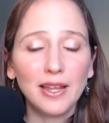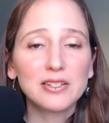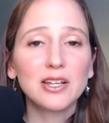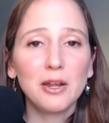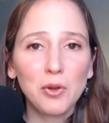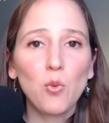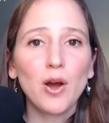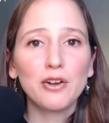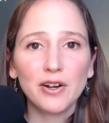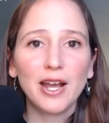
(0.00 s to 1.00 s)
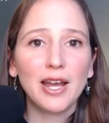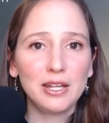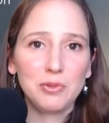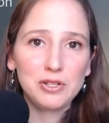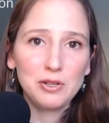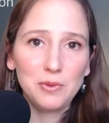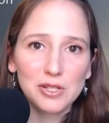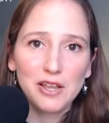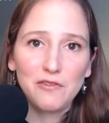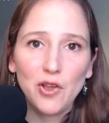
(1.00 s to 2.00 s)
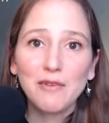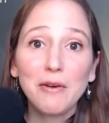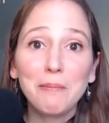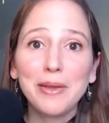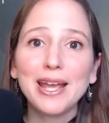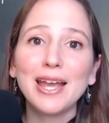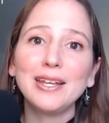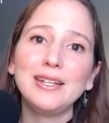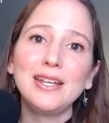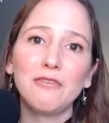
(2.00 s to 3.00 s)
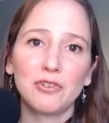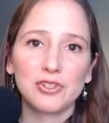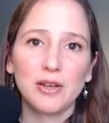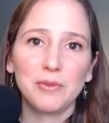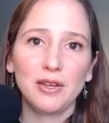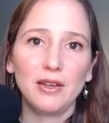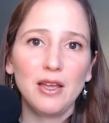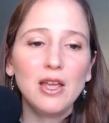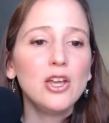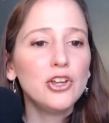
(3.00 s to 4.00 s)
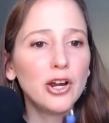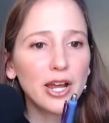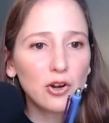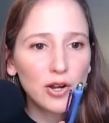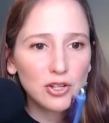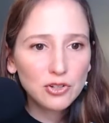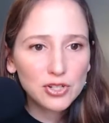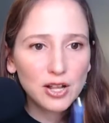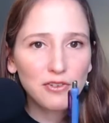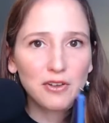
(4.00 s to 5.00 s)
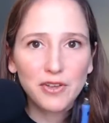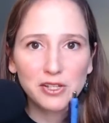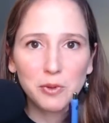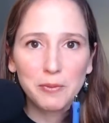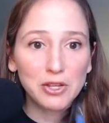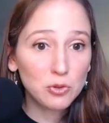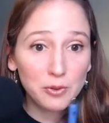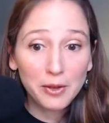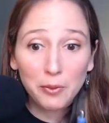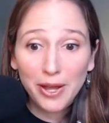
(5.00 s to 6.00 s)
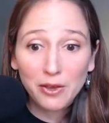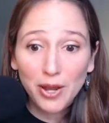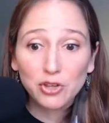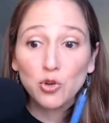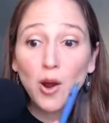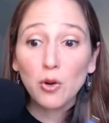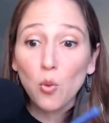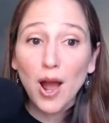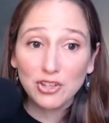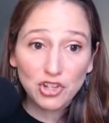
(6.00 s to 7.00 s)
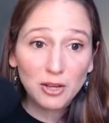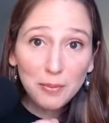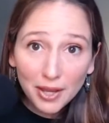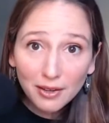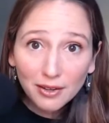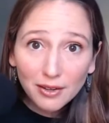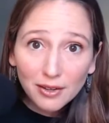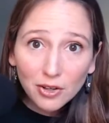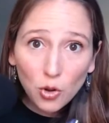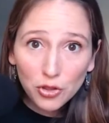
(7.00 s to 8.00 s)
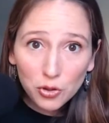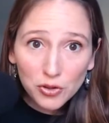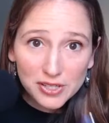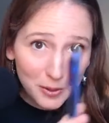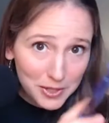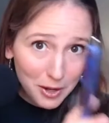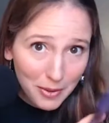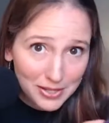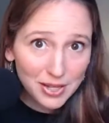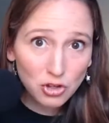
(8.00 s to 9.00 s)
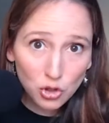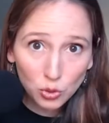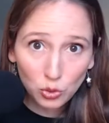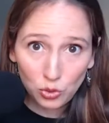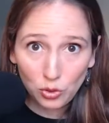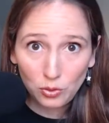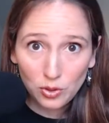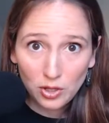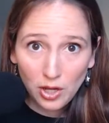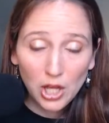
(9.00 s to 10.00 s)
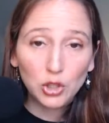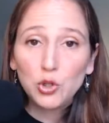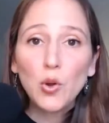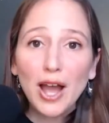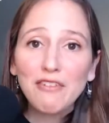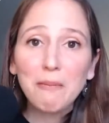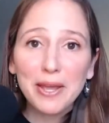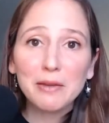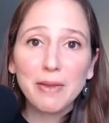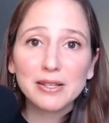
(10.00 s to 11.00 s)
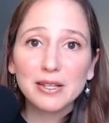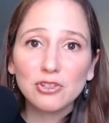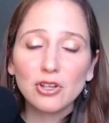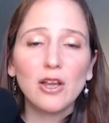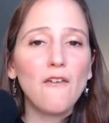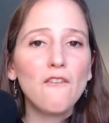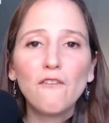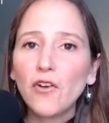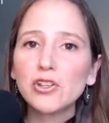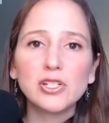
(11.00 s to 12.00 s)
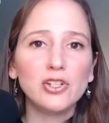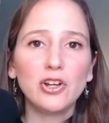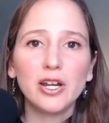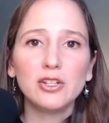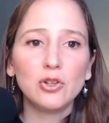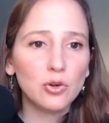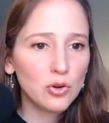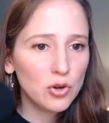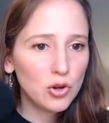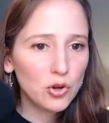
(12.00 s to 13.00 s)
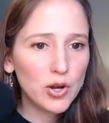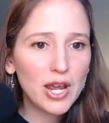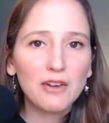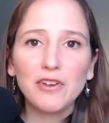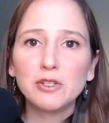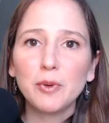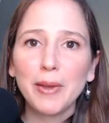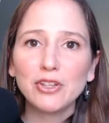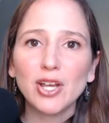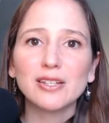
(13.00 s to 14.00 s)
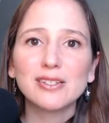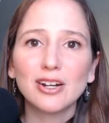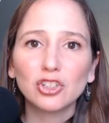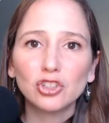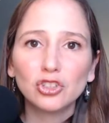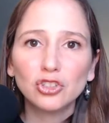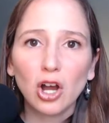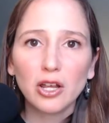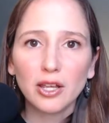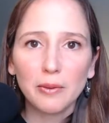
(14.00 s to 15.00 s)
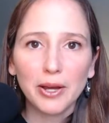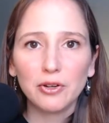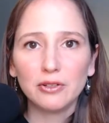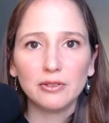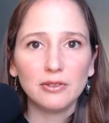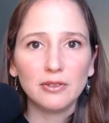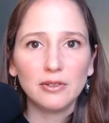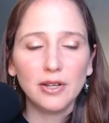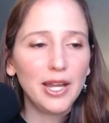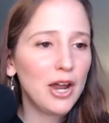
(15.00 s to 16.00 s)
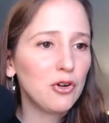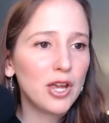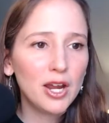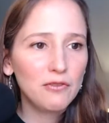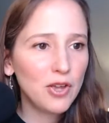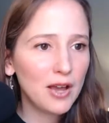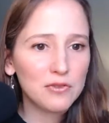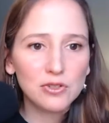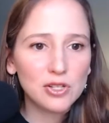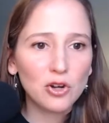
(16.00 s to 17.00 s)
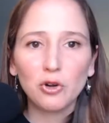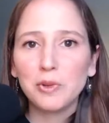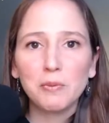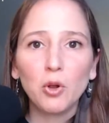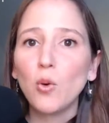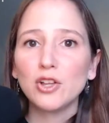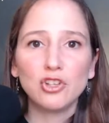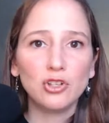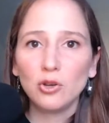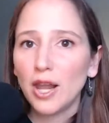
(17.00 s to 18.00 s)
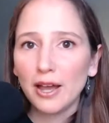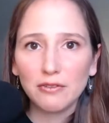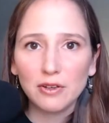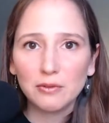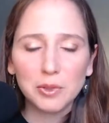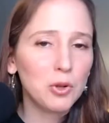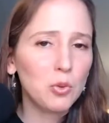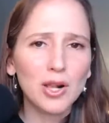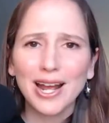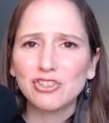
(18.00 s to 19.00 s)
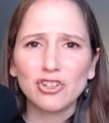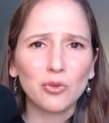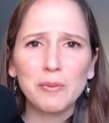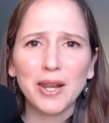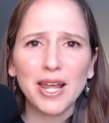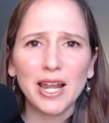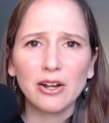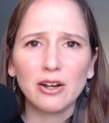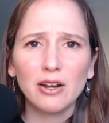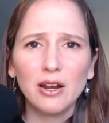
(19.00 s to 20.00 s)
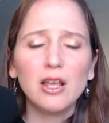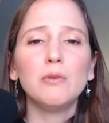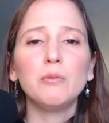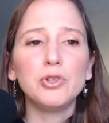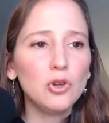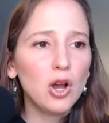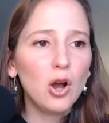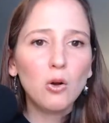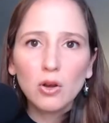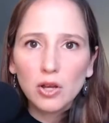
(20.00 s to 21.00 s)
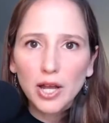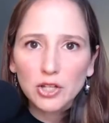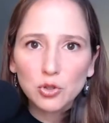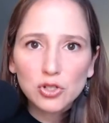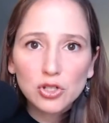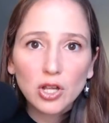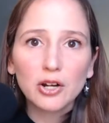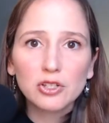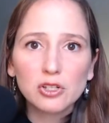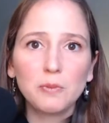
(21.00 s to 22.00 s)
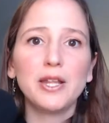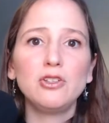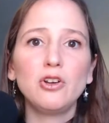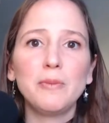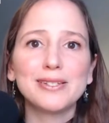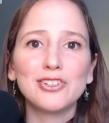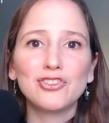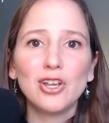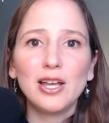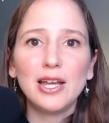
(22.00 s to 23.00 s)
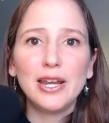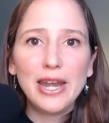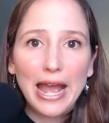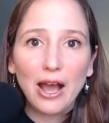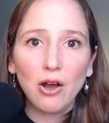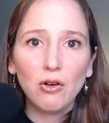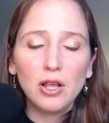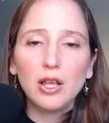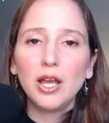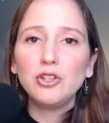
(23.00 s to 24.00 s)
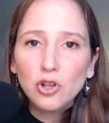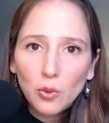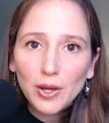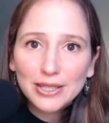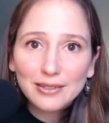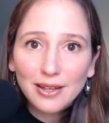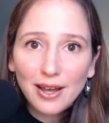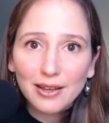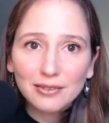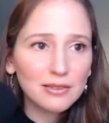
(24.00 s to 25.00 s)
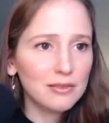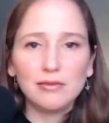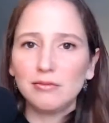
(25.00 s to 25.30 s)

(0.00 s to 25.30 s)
That's going to be one of our guiding principles. If you have a big idea for something, you're going to create yourself a Facebook page. By the way, you are watching me go through the steps that I'm asking you to do. Do you have a big message? First thing you're going to do, create a Facebook page and start talking about it. And I don't care if you have 0 people watching you live. People will catch your replay later. But you go and you start spreading your message now. And you know what that does?